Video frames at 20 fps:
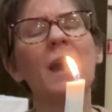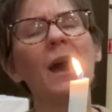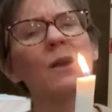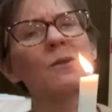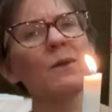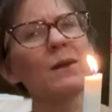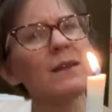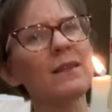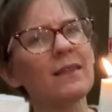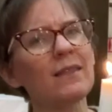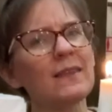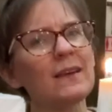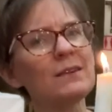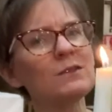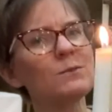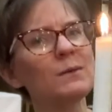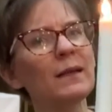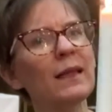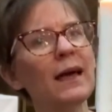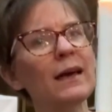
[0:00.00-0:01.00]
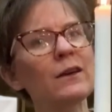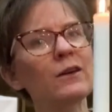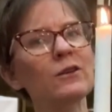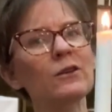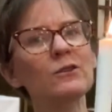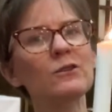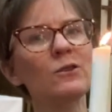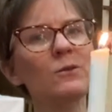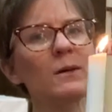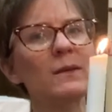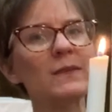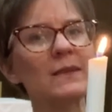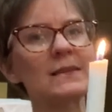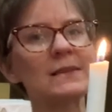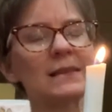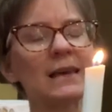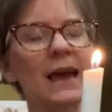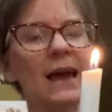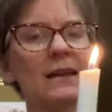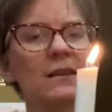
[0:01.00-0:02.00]
And one of the things we like you to do with
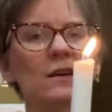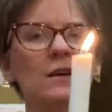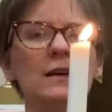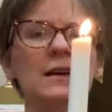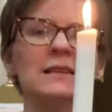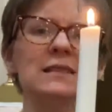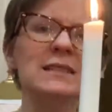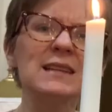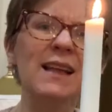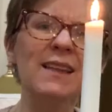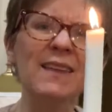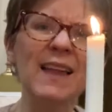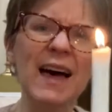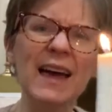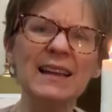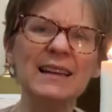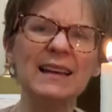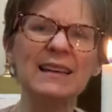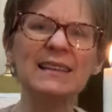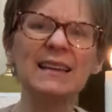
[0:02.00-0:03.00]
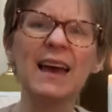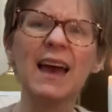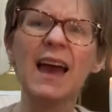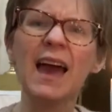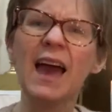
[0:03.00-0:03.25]
this candle is to light it